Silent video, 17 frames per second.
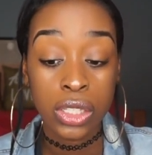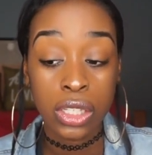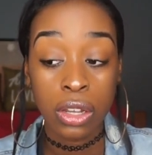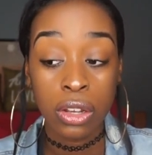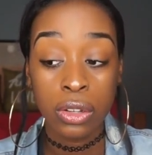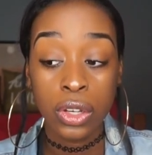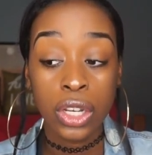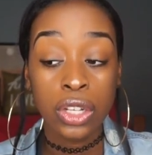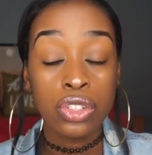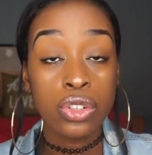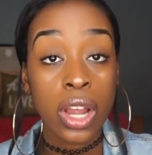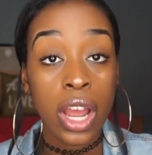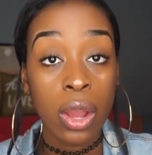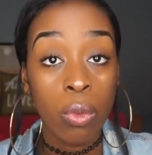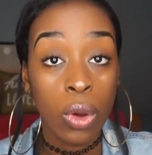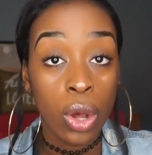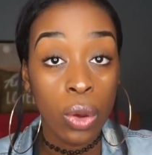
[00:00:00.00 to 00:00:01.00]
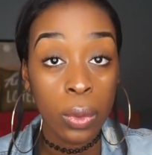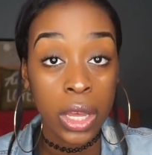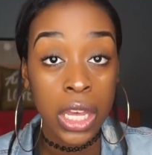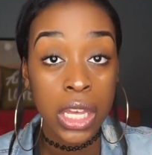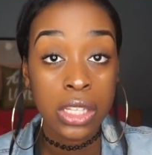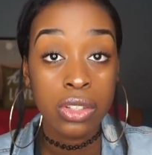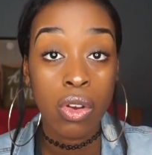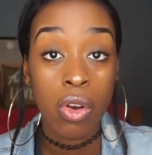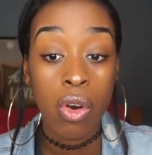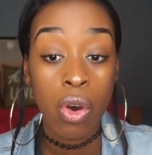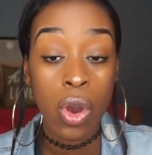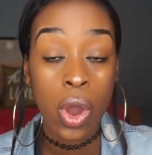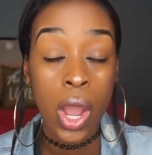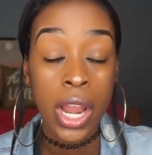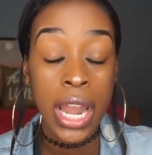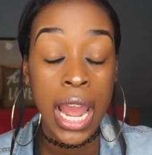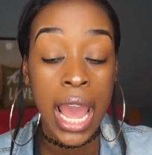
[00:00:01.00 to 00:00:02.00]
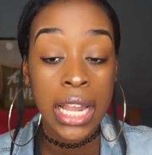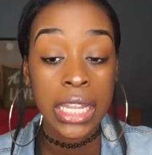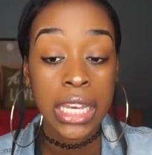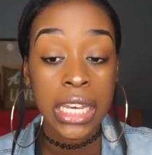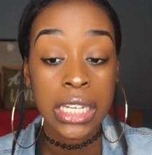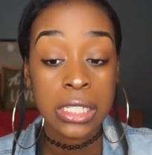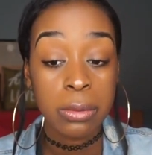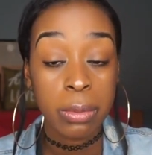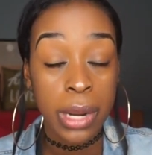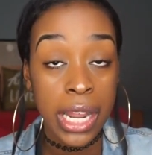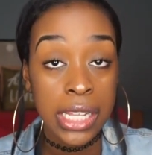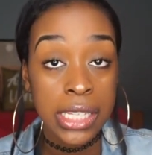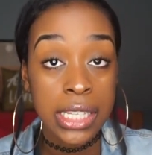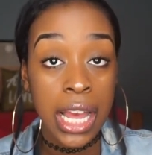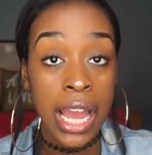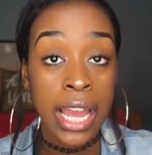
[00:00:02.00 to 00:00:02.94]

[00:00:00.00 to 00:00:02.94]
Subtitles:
So you can try Woe Wigs on AliExpress.